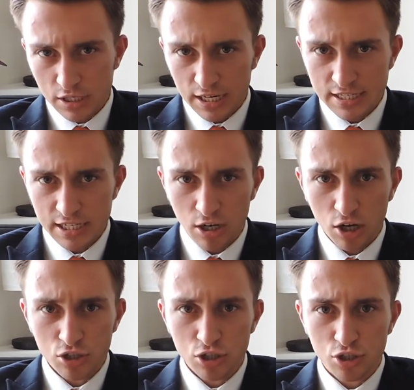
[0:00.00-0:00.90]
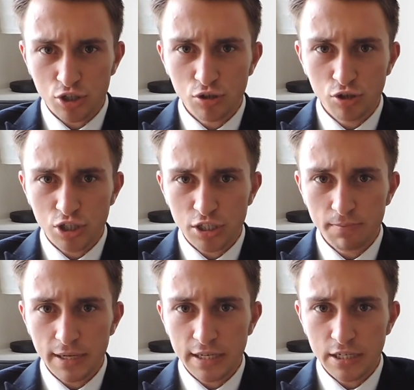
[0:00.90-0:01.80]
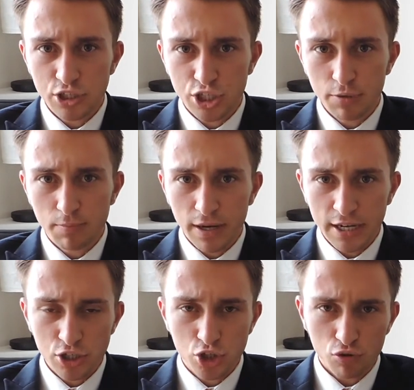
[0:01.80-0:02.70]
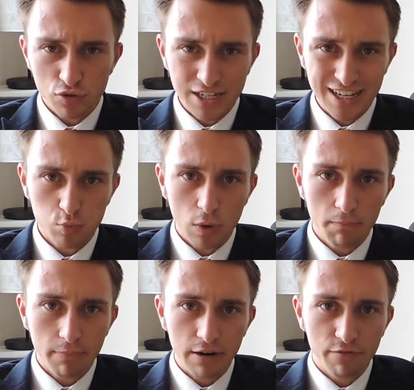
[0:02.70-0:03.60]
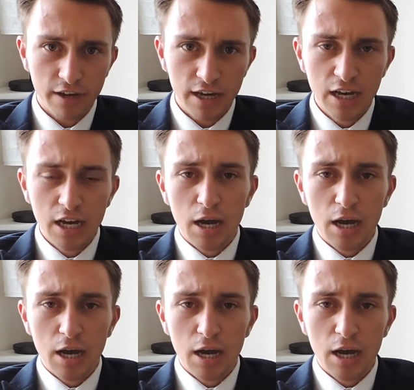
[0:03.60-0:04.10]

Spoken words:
Classic cars do usually mean cheaper insurance. That's one benefit.